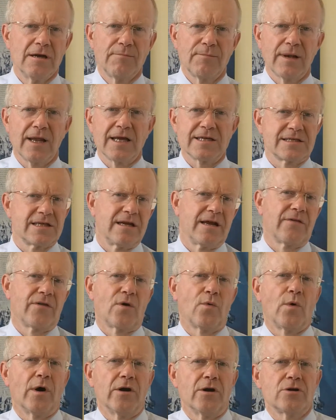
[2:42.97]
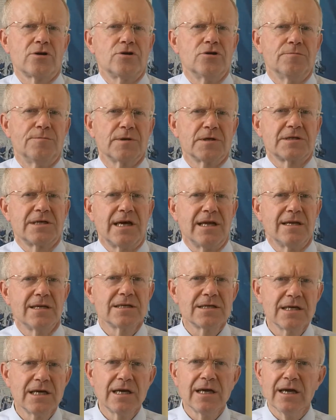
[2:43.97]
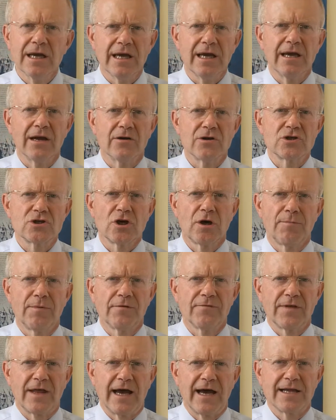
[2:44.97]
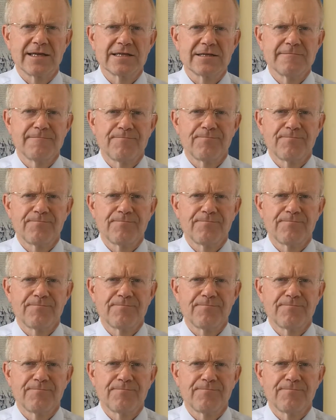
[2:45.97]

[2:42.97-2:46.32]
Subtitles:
plus another 1 or 2% on top of that.